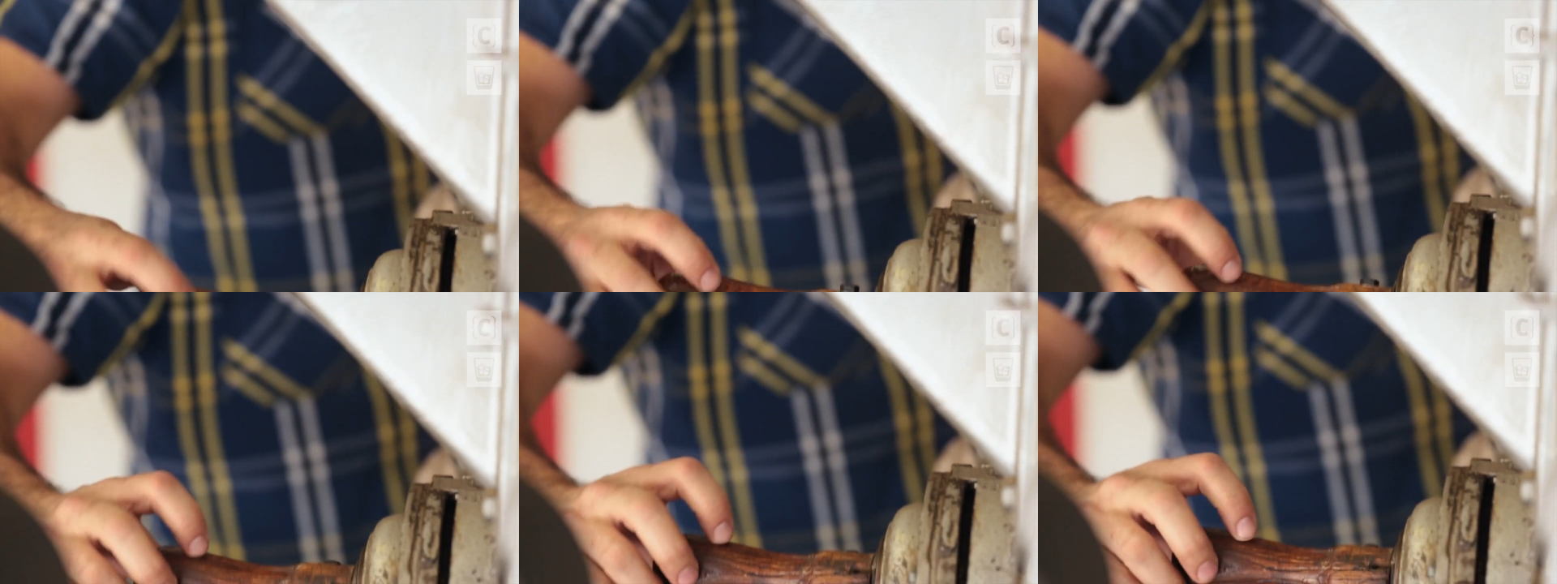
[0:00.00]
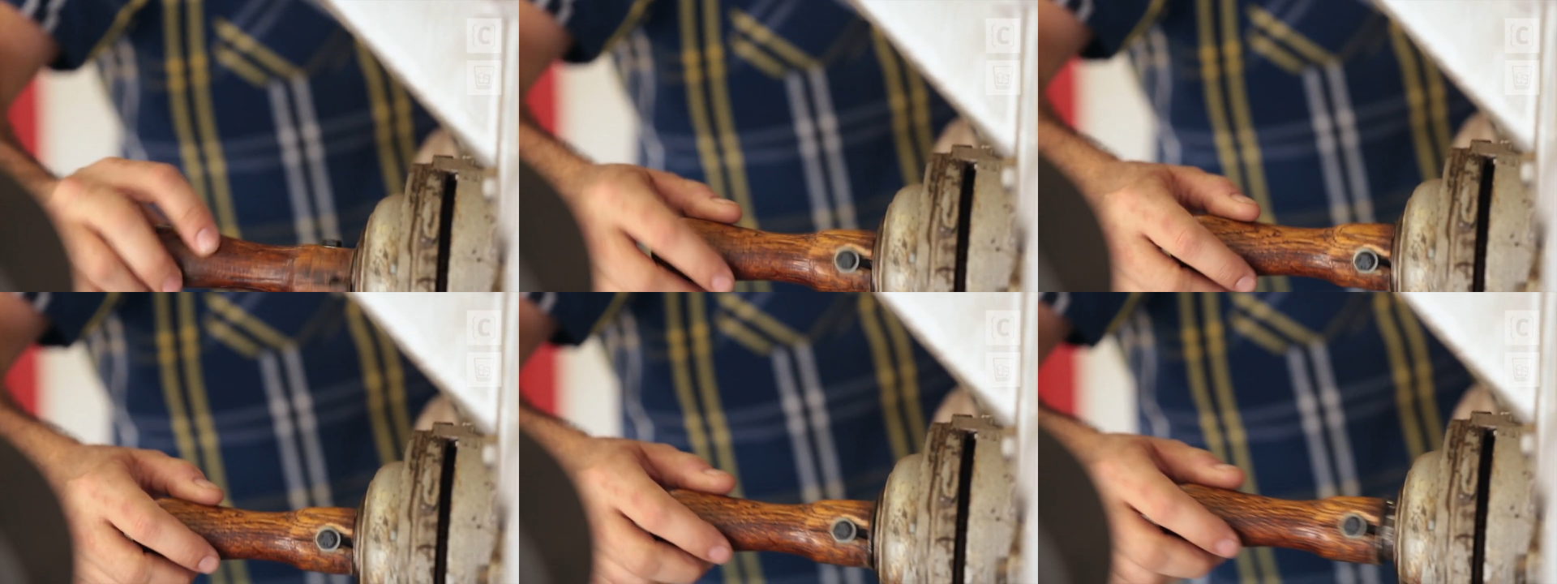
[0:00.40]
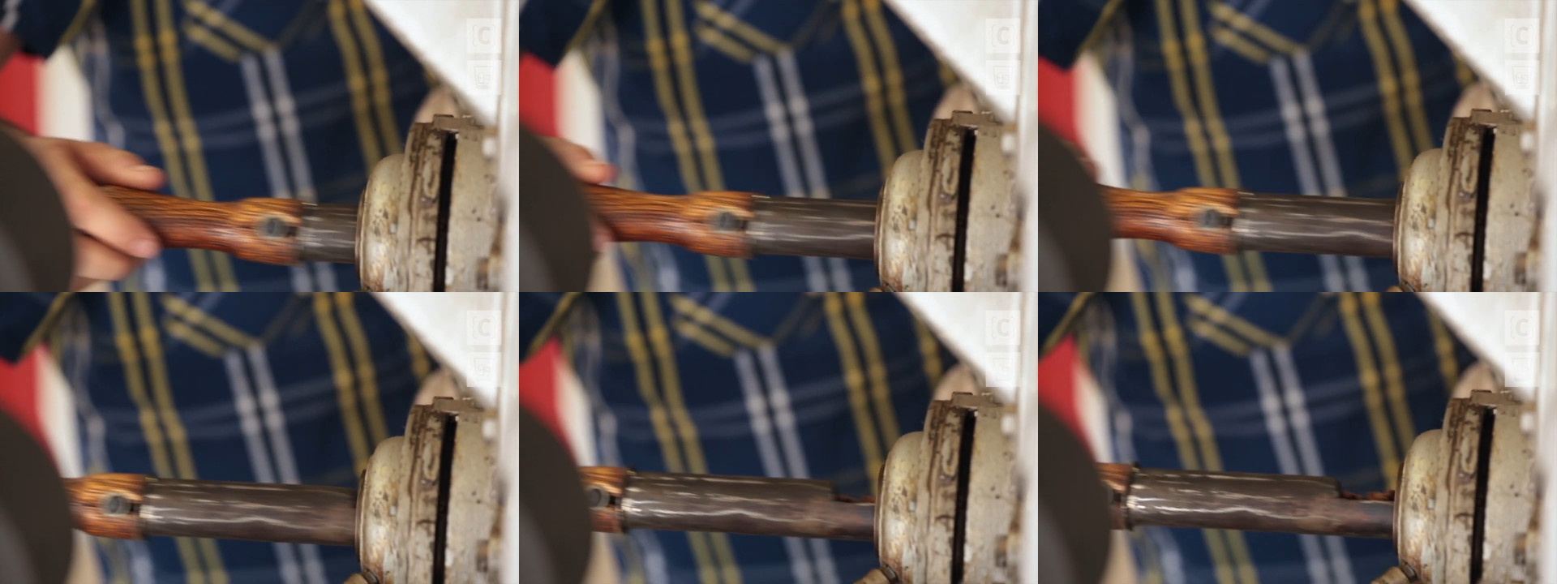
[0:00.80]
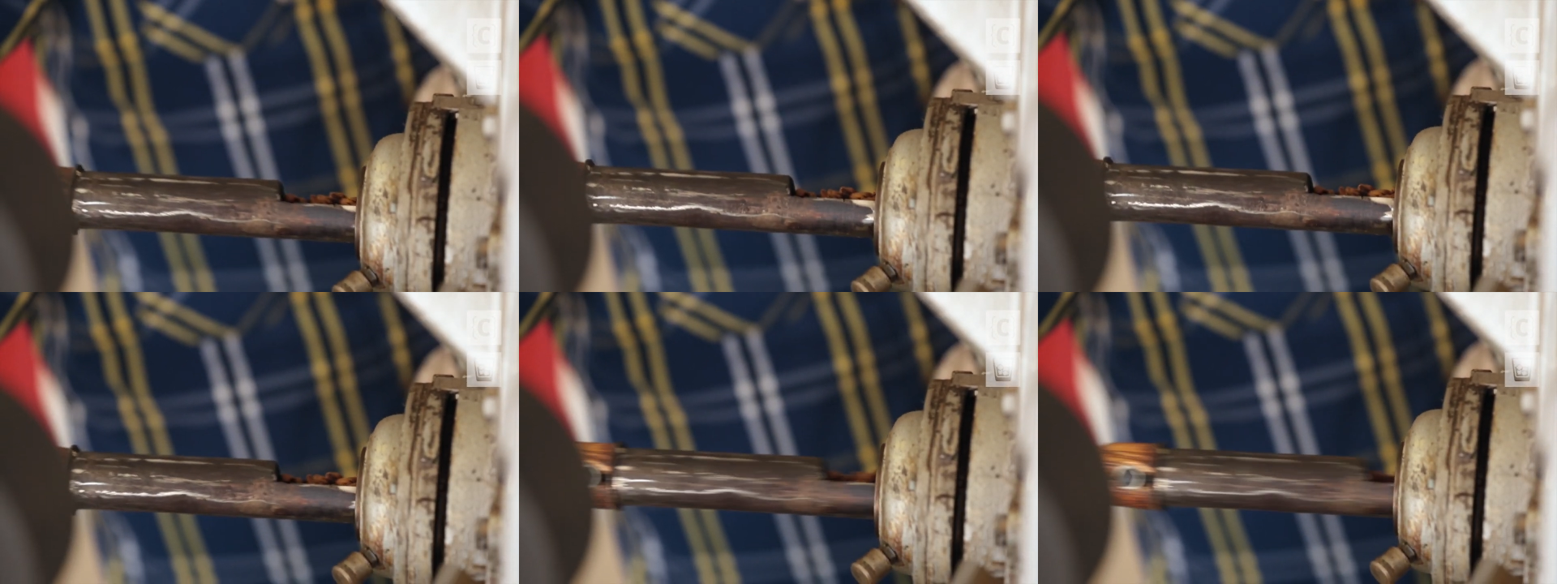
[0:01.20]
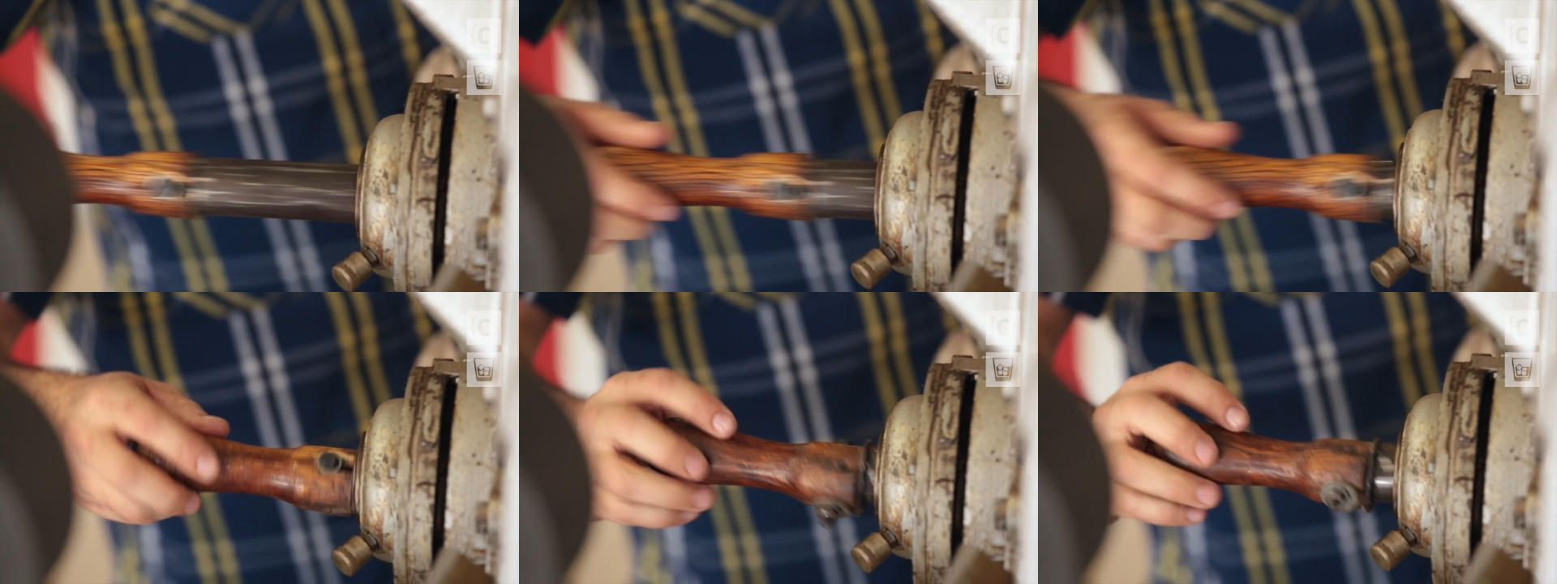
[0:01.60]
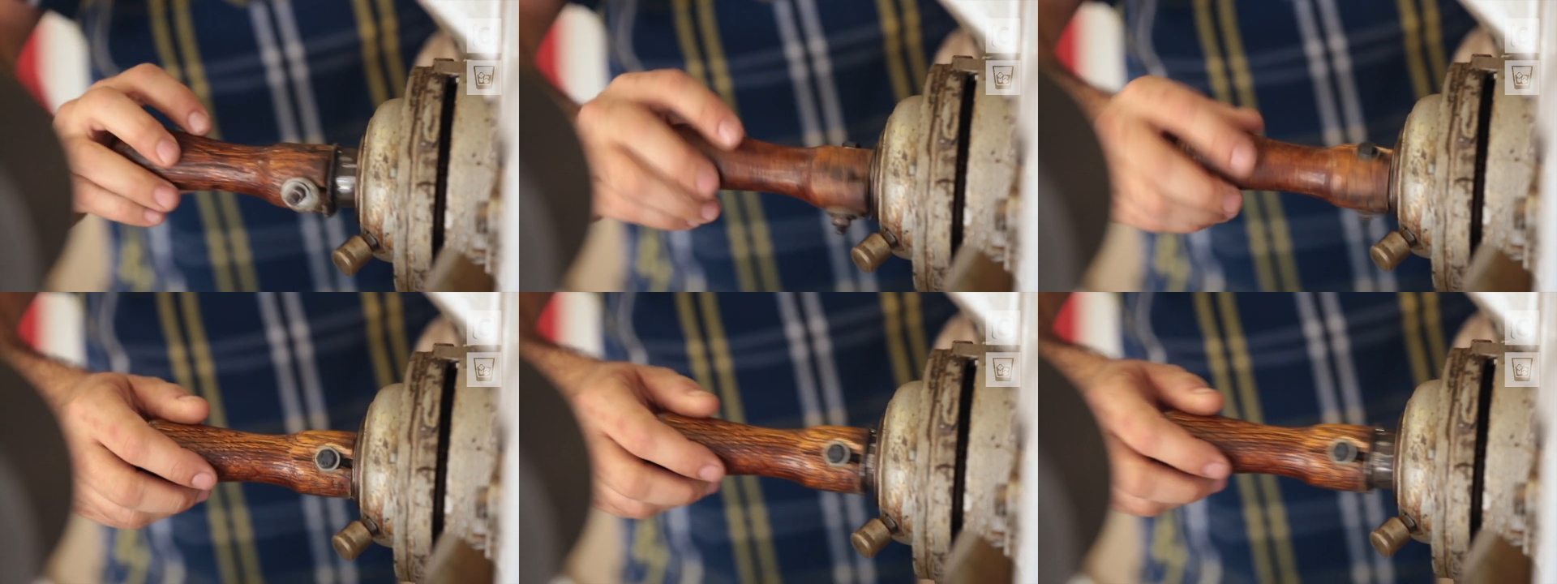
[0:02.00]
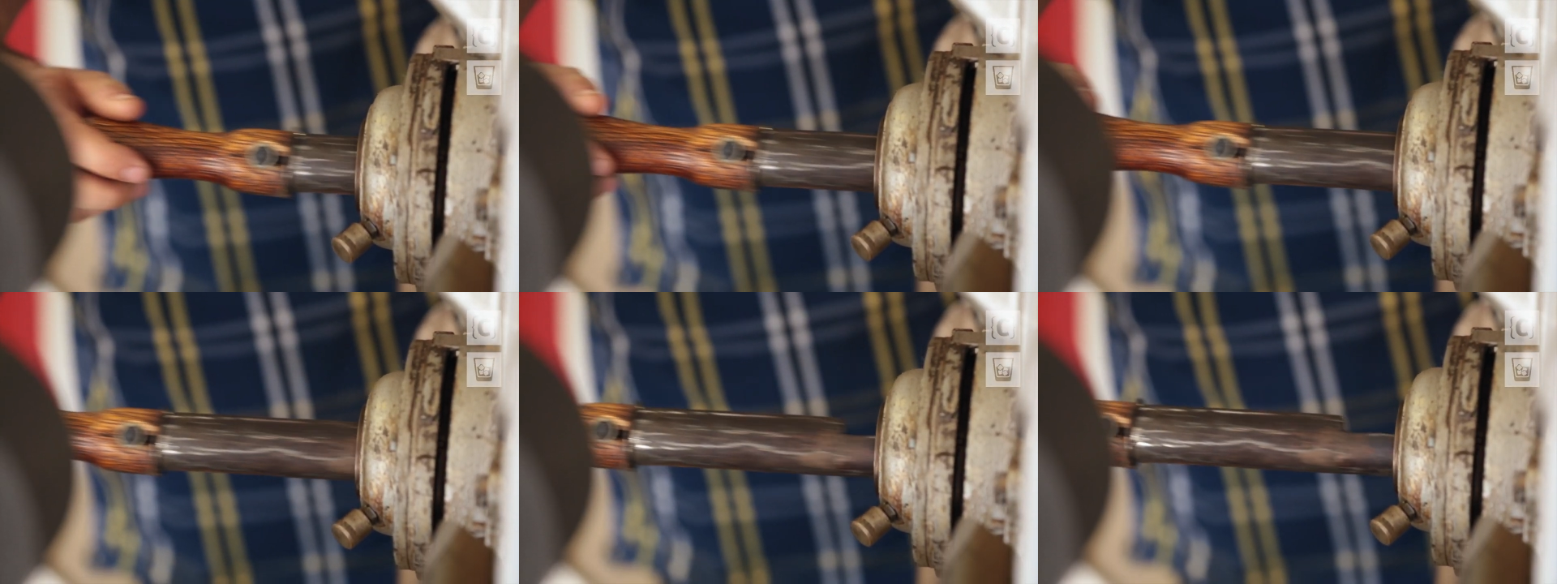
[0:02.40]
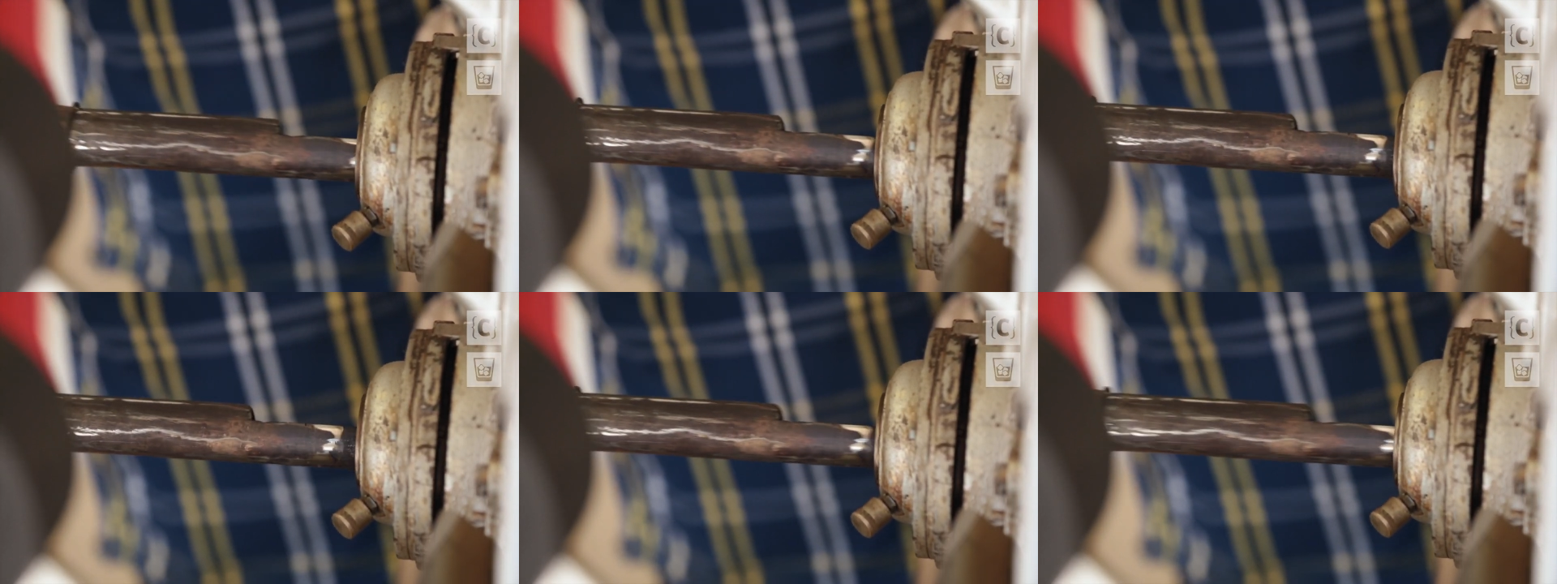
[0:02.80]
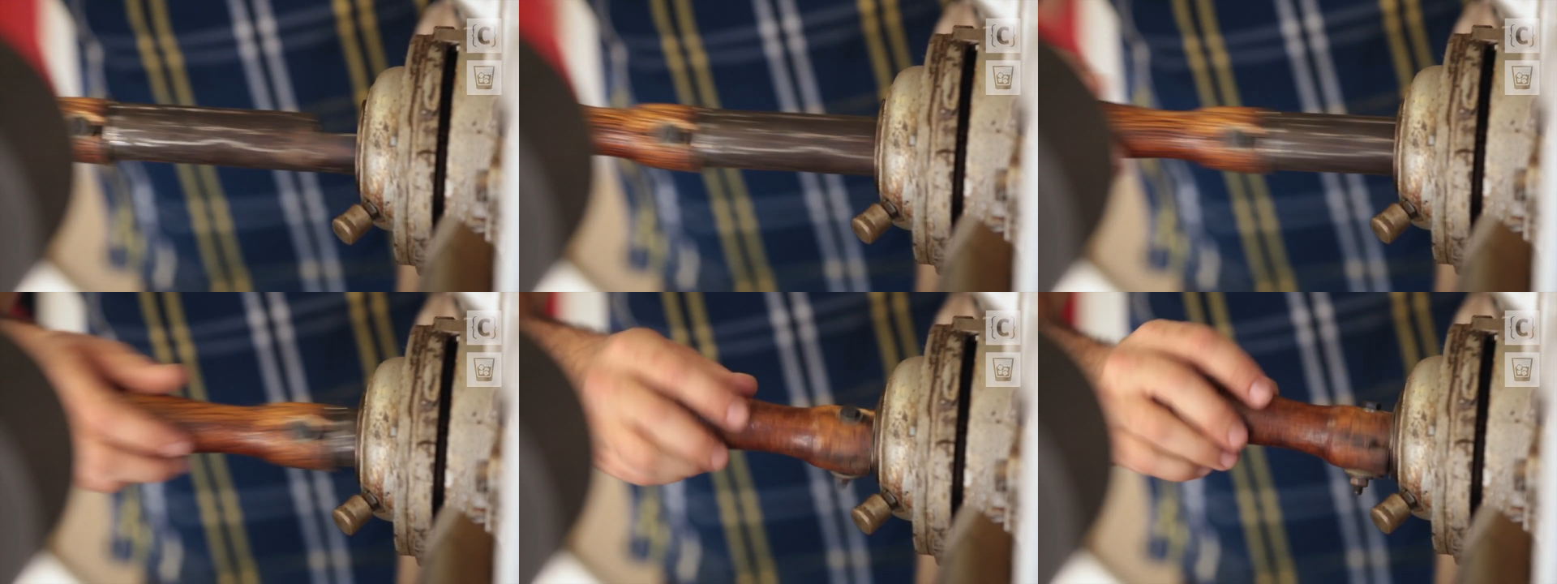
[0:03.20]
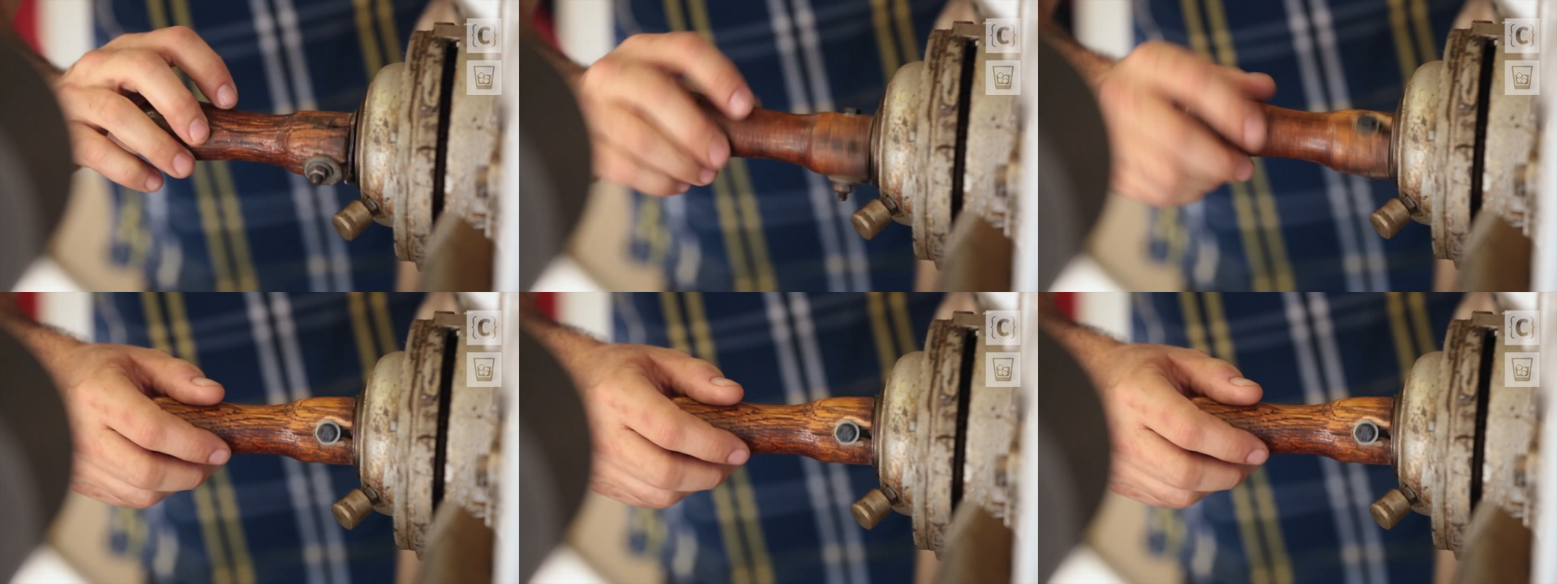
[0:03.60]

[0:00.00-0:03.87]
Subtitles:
No face is visible, so there are no lips to read.